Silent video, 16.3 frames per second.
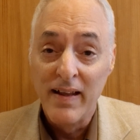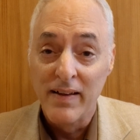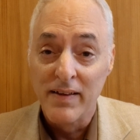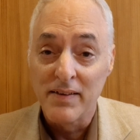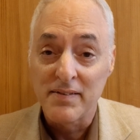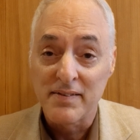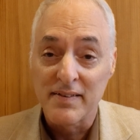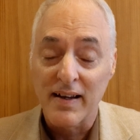
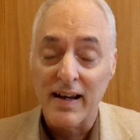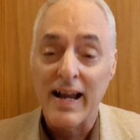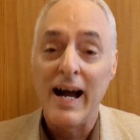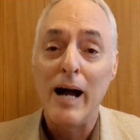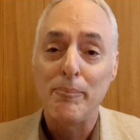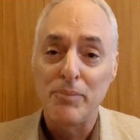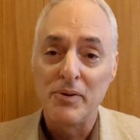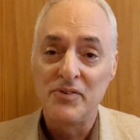This is a
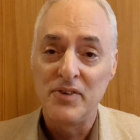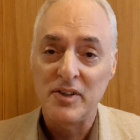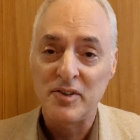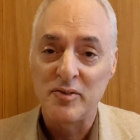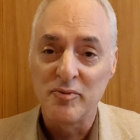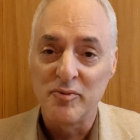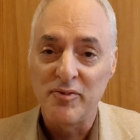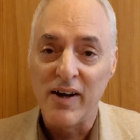
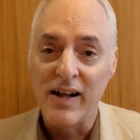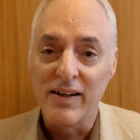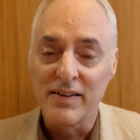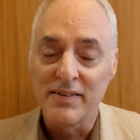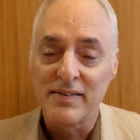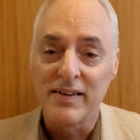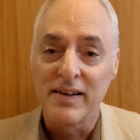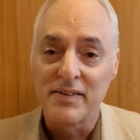composition
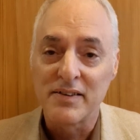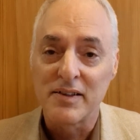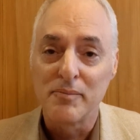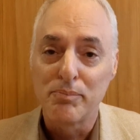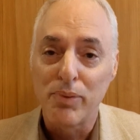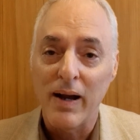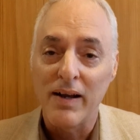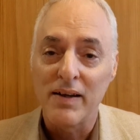fallacy. It's
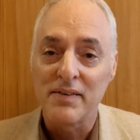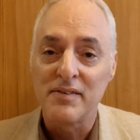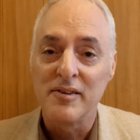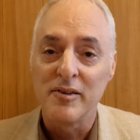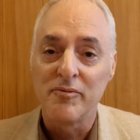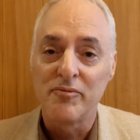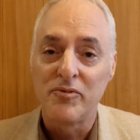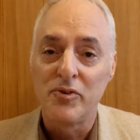comprised
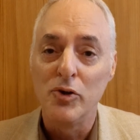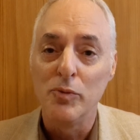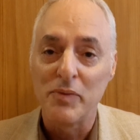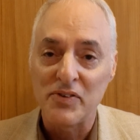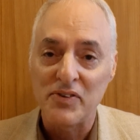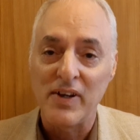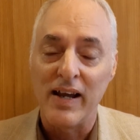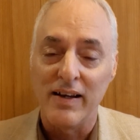of two
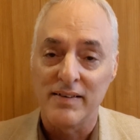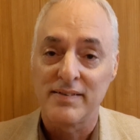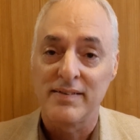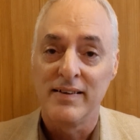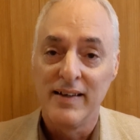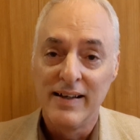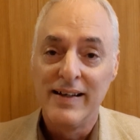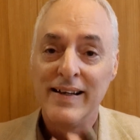mistakes.
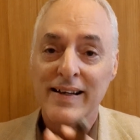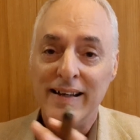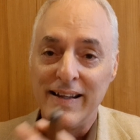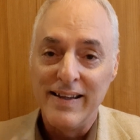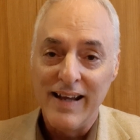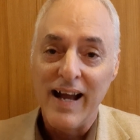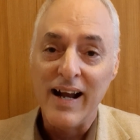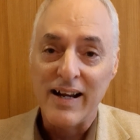
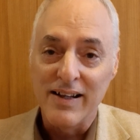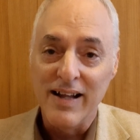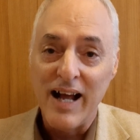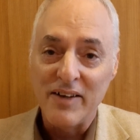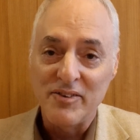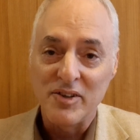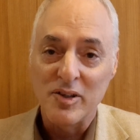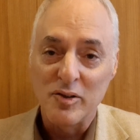The
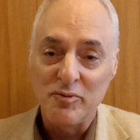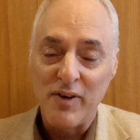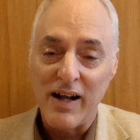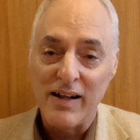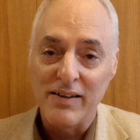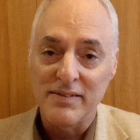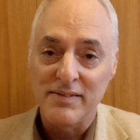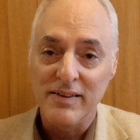ecological
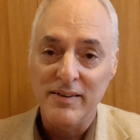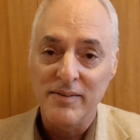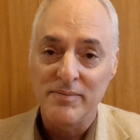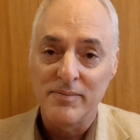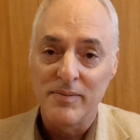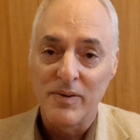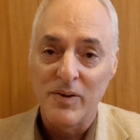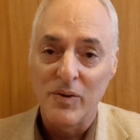fallacy,
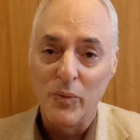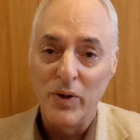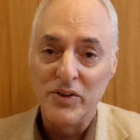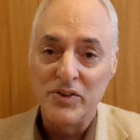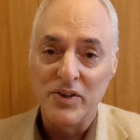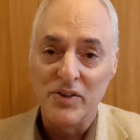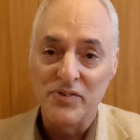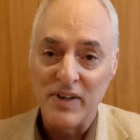
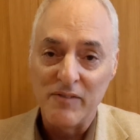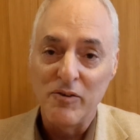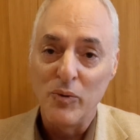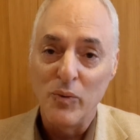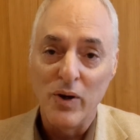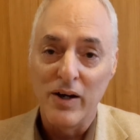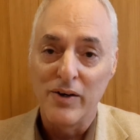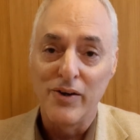which is
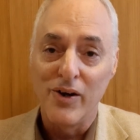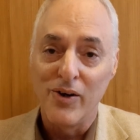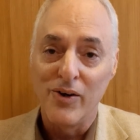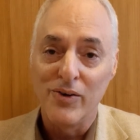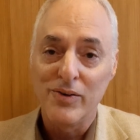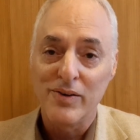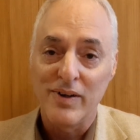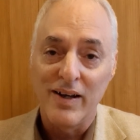everywhere
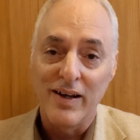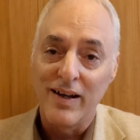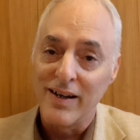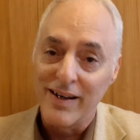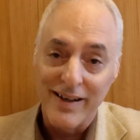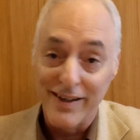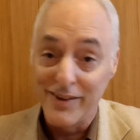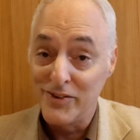known
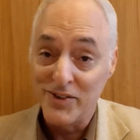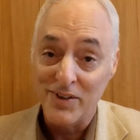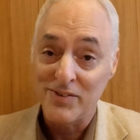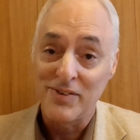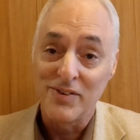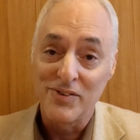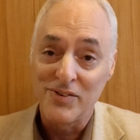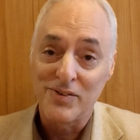uh, and
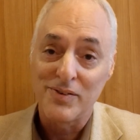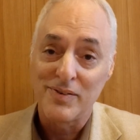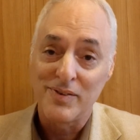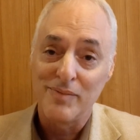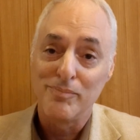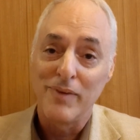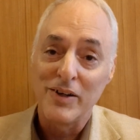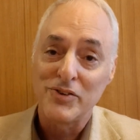just as
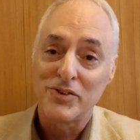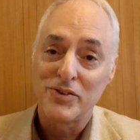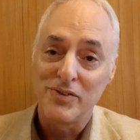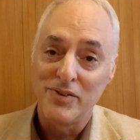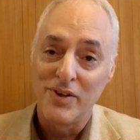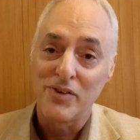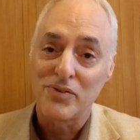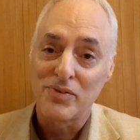much
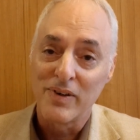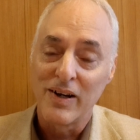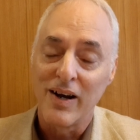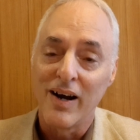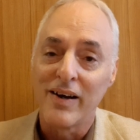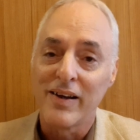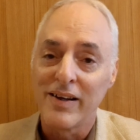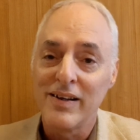
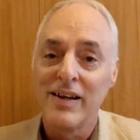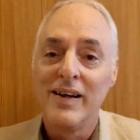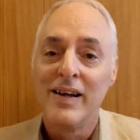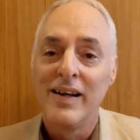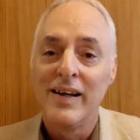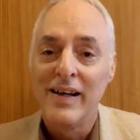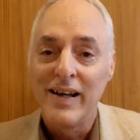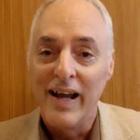disregarded,
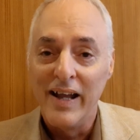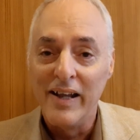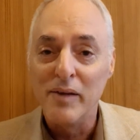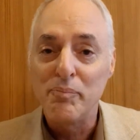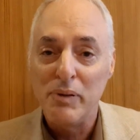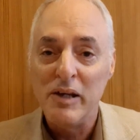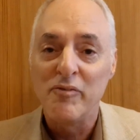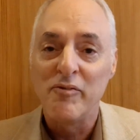and the
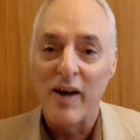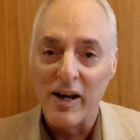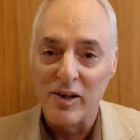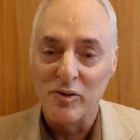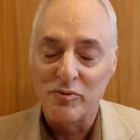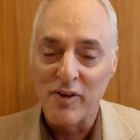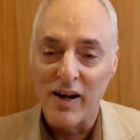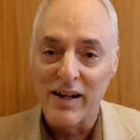
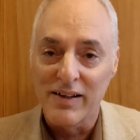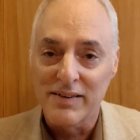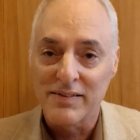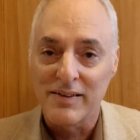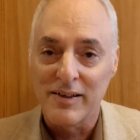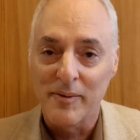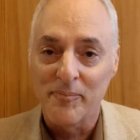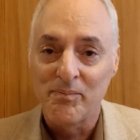p-value
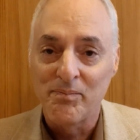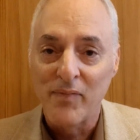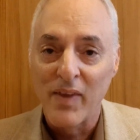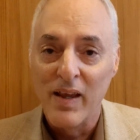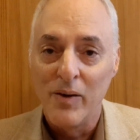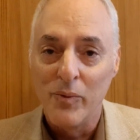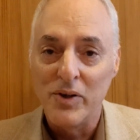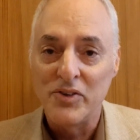fallacy,
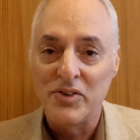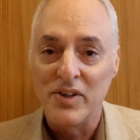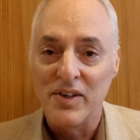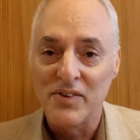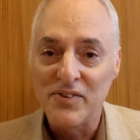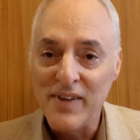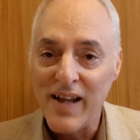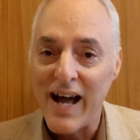which
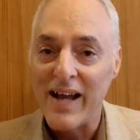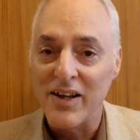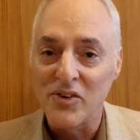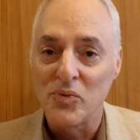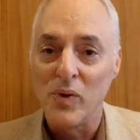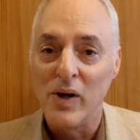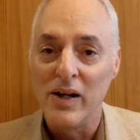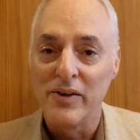is not as
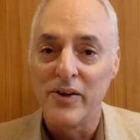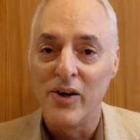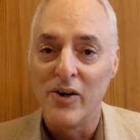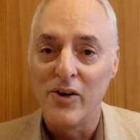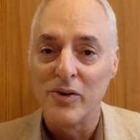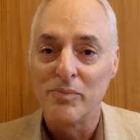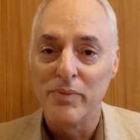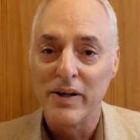well
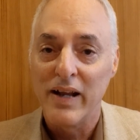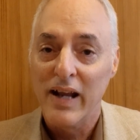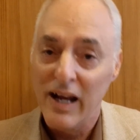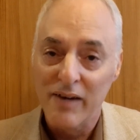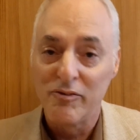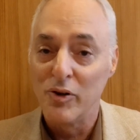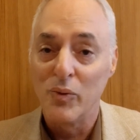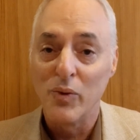known but
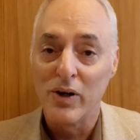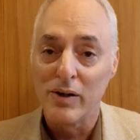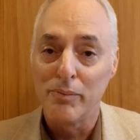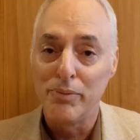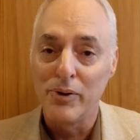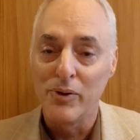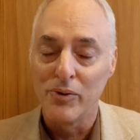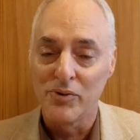everywhere
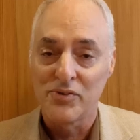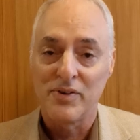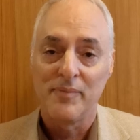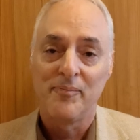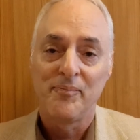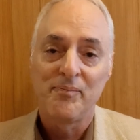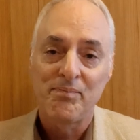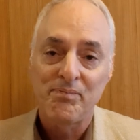abused.
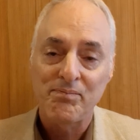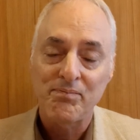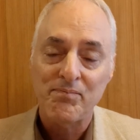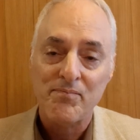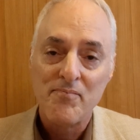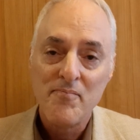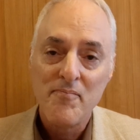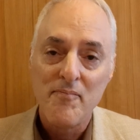
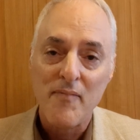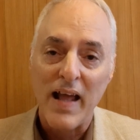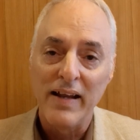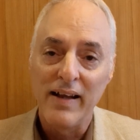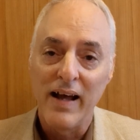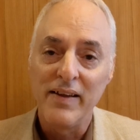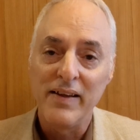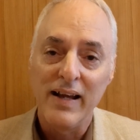
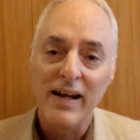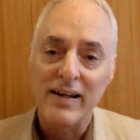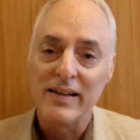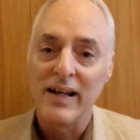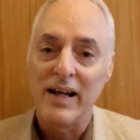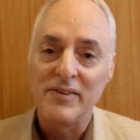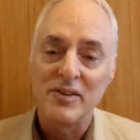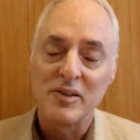Now, the
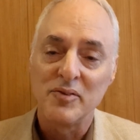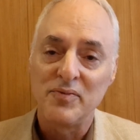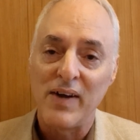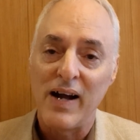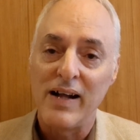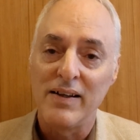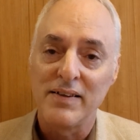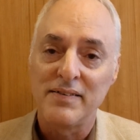ecological
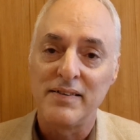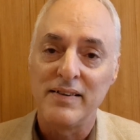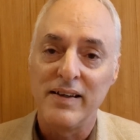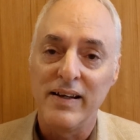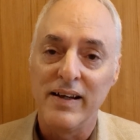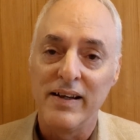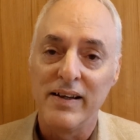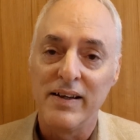fallacy
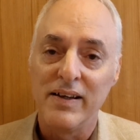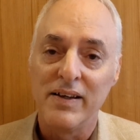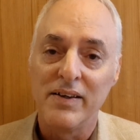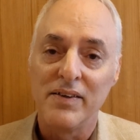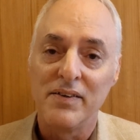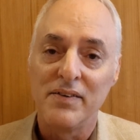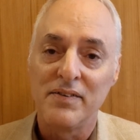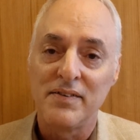
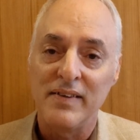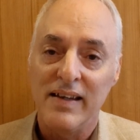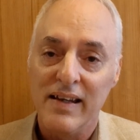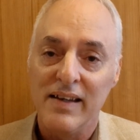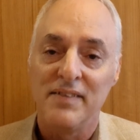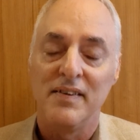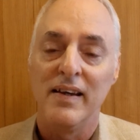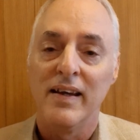is
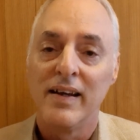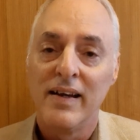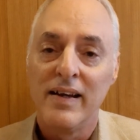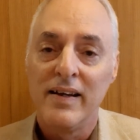easy.